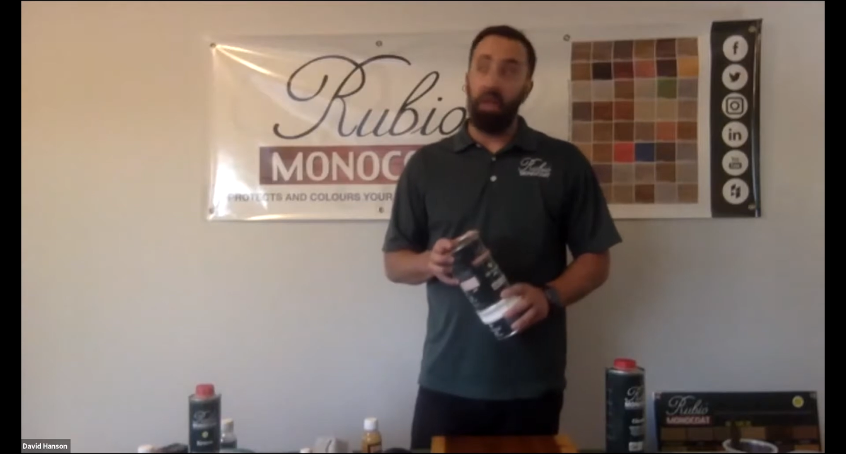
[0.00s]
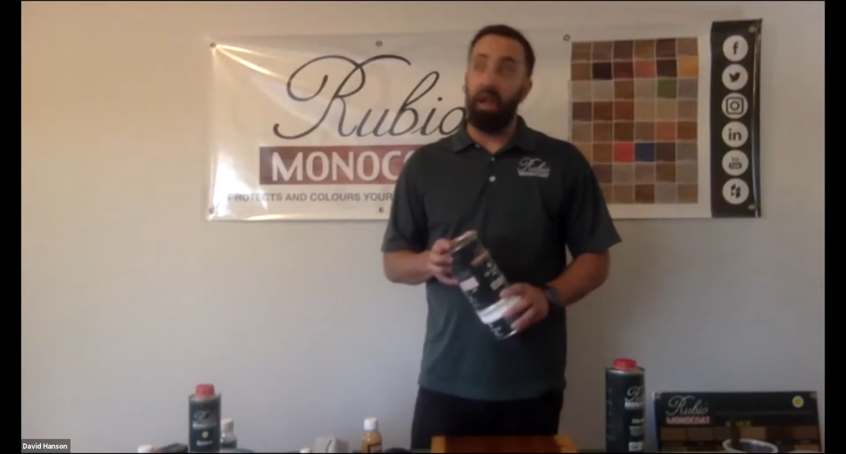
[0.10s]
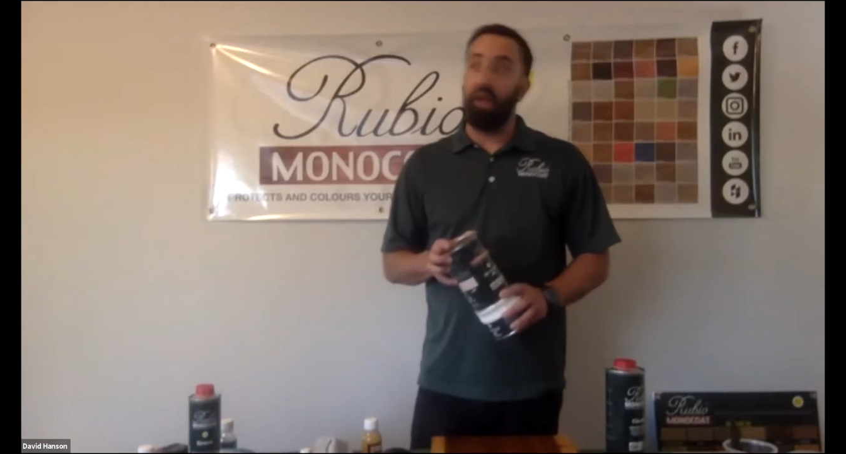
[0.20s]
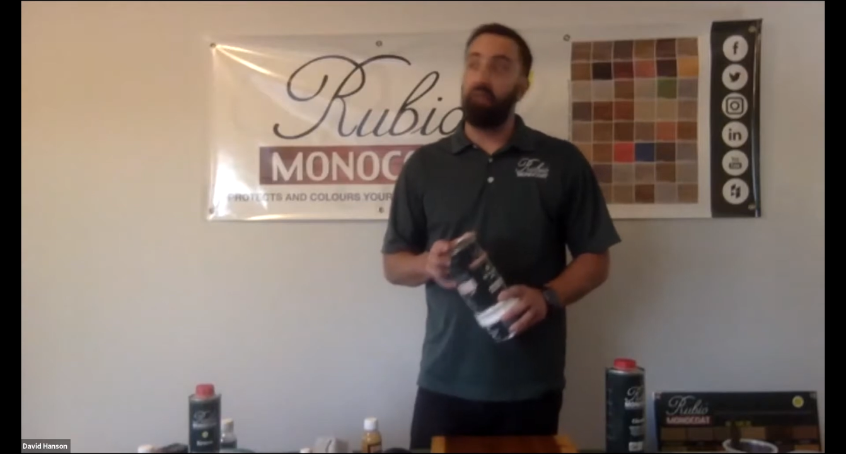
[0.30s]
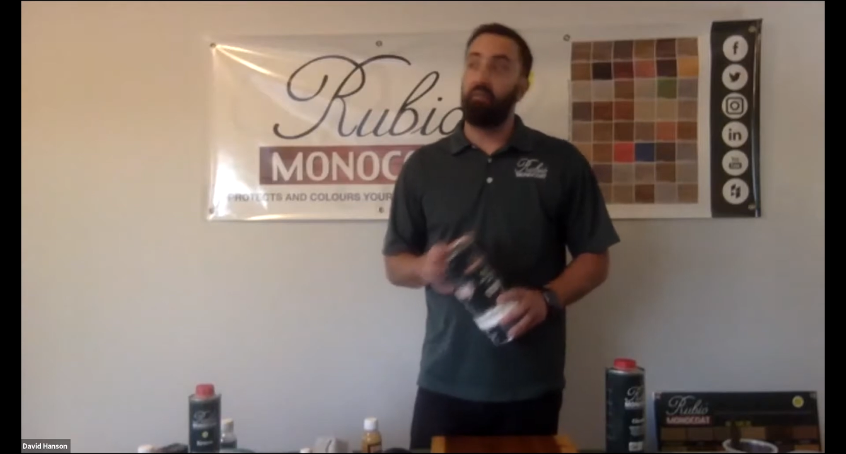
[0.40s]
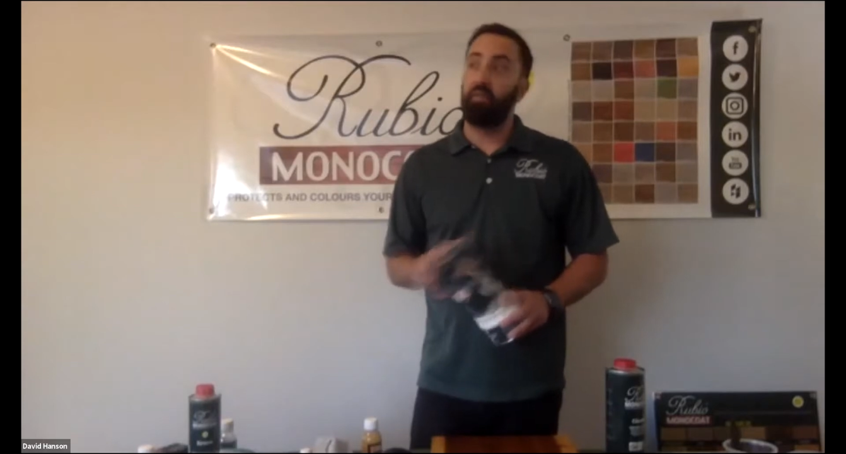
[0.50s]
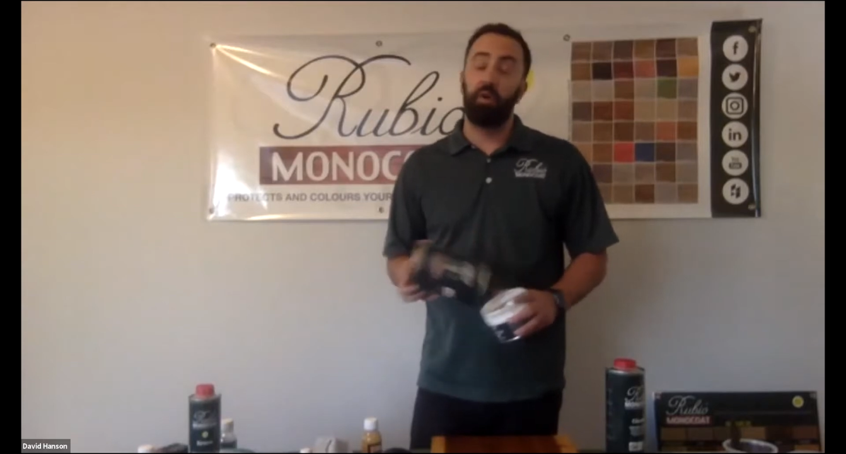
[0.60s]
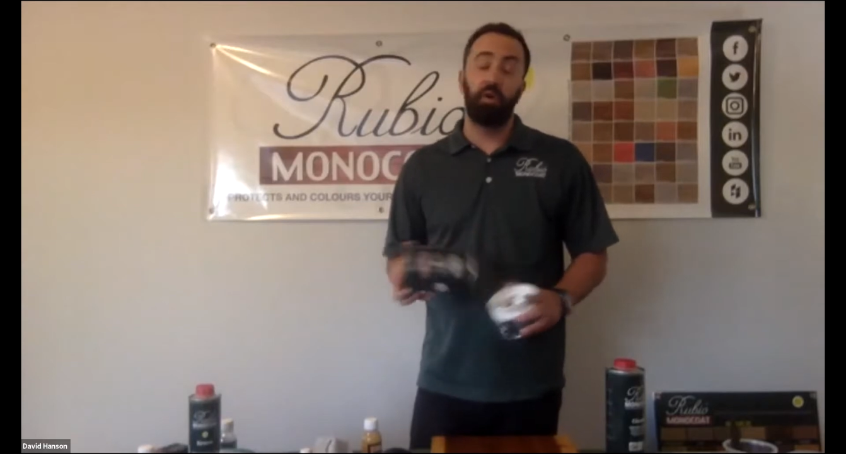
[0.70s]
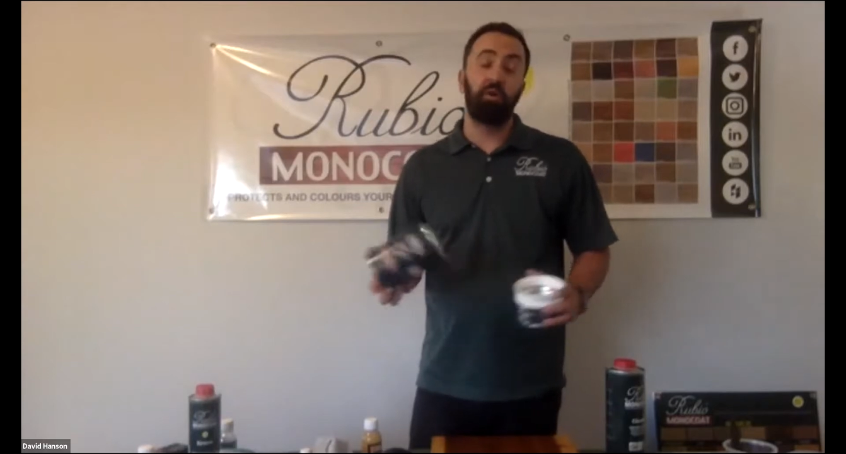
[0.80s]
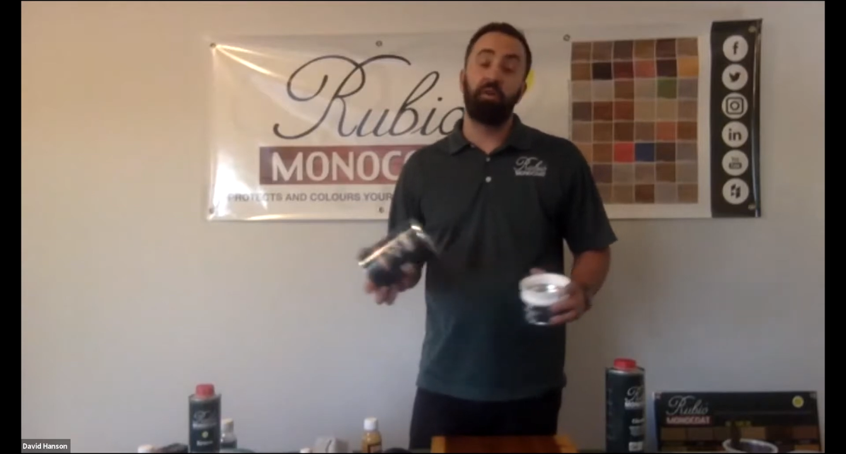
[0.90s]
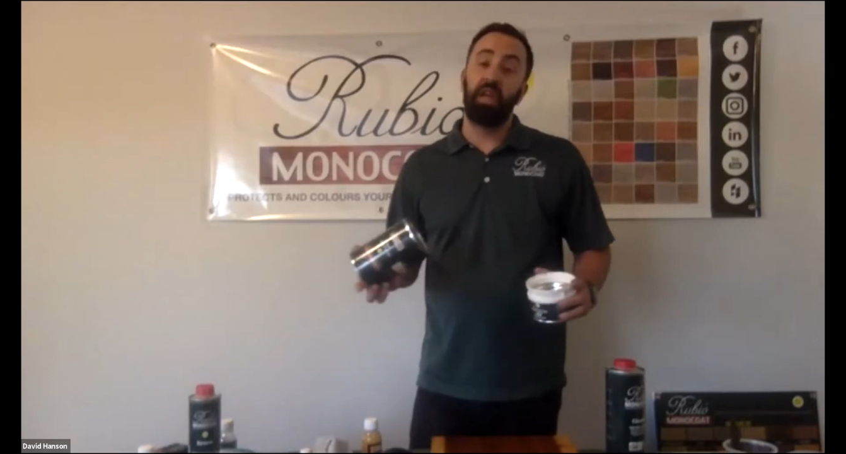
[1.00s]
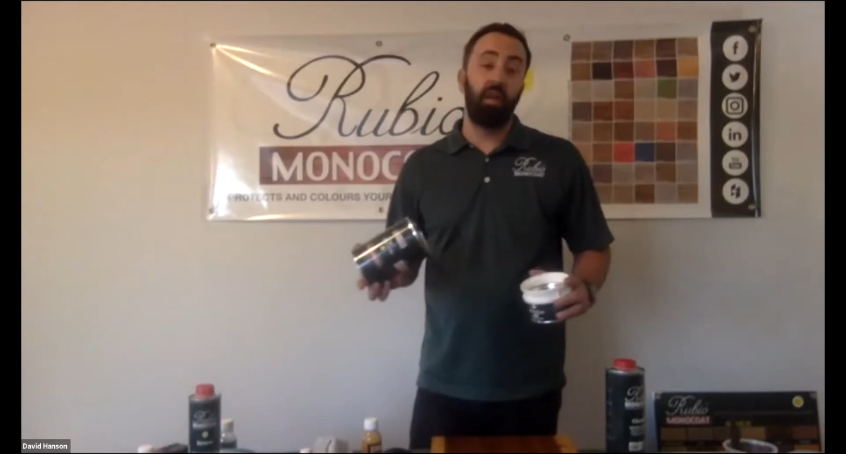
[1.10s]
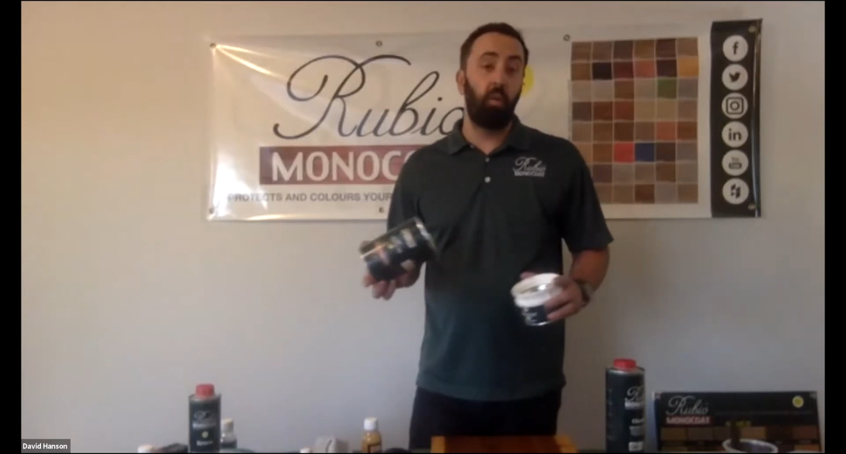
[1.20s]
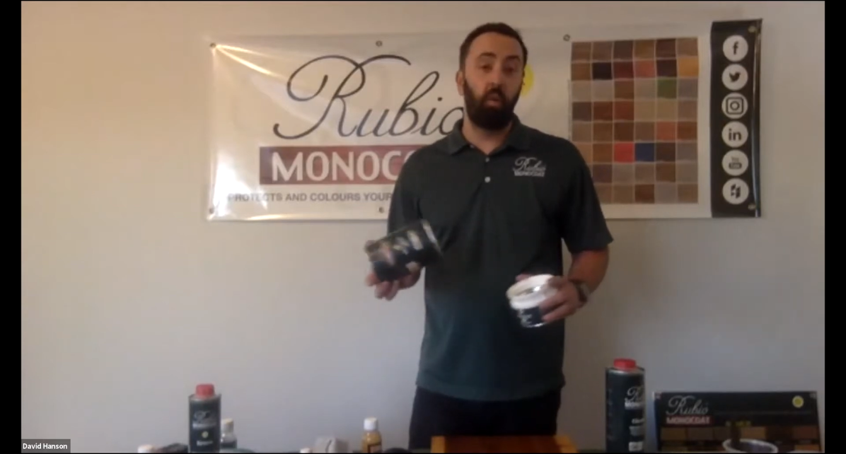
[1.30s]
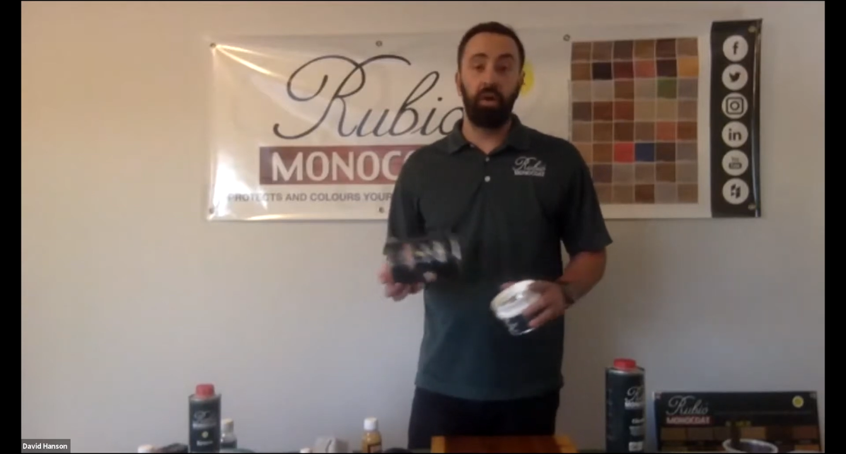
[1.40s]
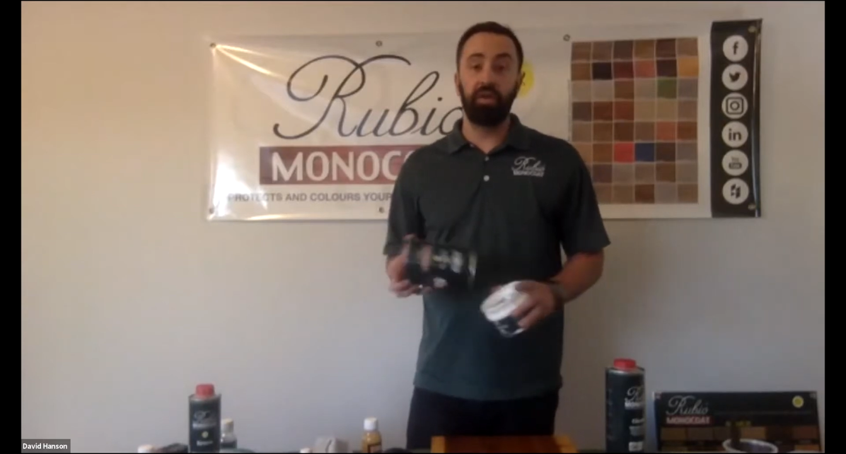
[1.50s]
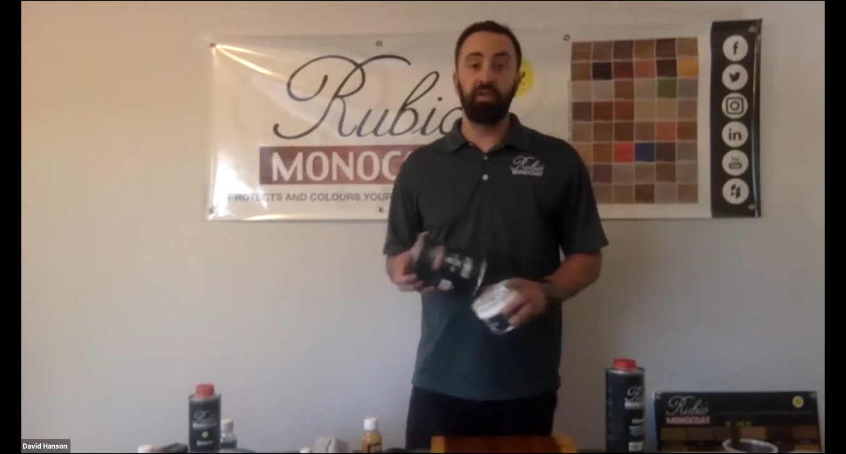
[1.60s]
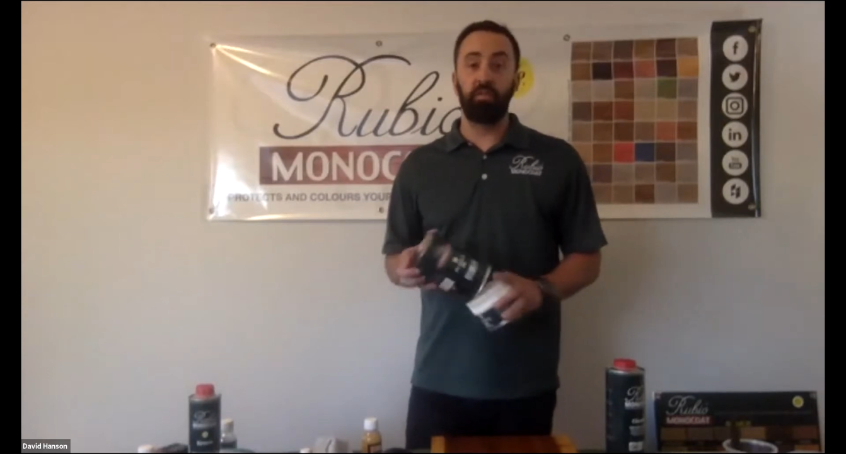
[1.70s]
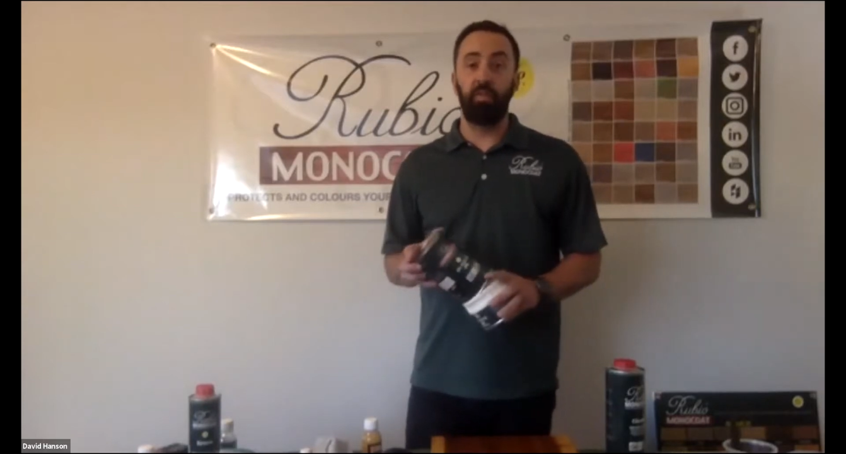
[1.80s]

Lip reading: and I've heard that it works,